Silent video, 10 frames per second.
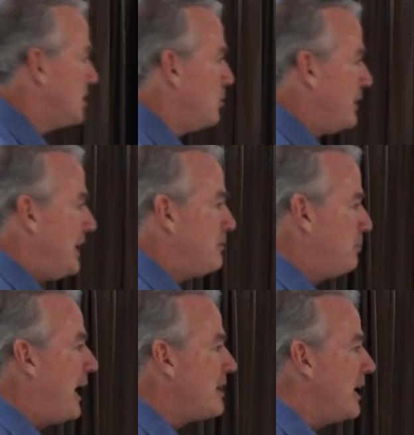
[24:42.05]
so we need
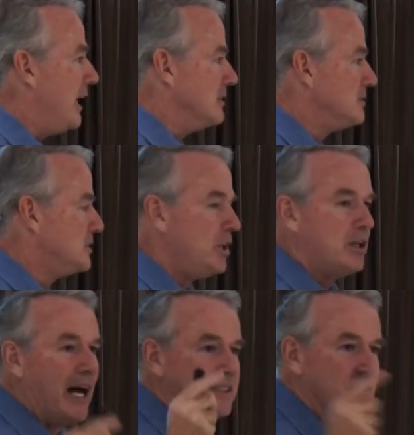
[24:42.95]
Python. So you
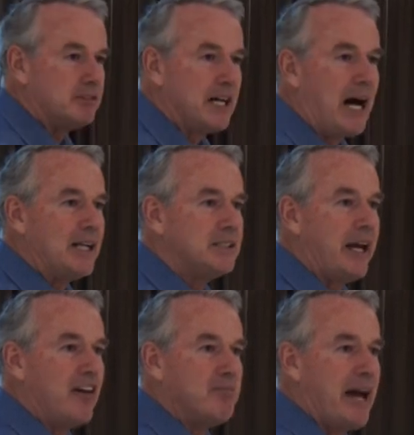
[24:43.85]
guys have got to
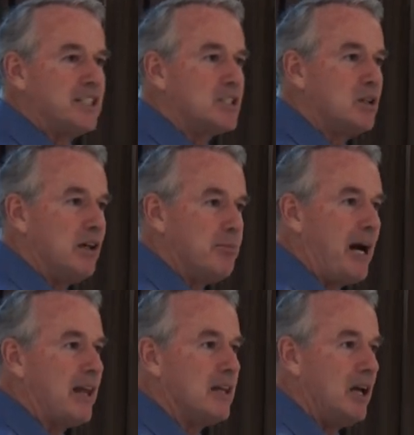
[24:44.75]
have mandatory
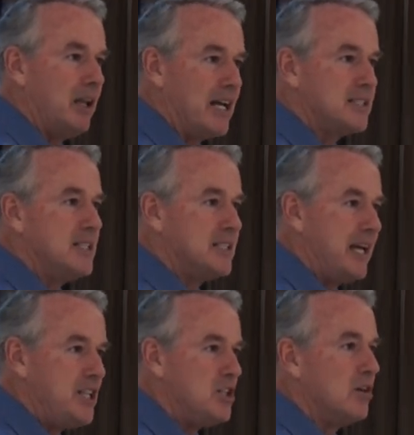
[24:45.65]
Python lessons
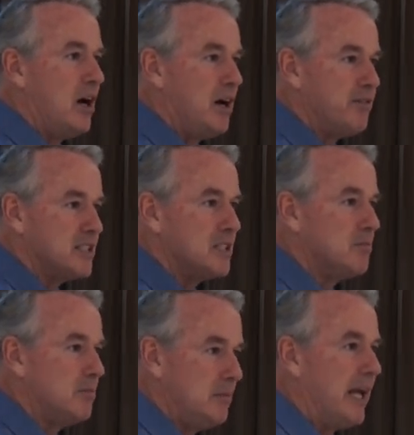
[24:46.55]
in your
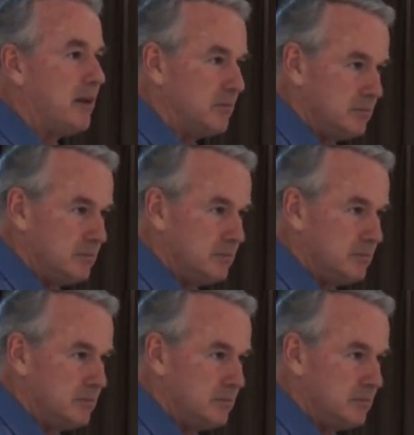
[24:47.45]
office like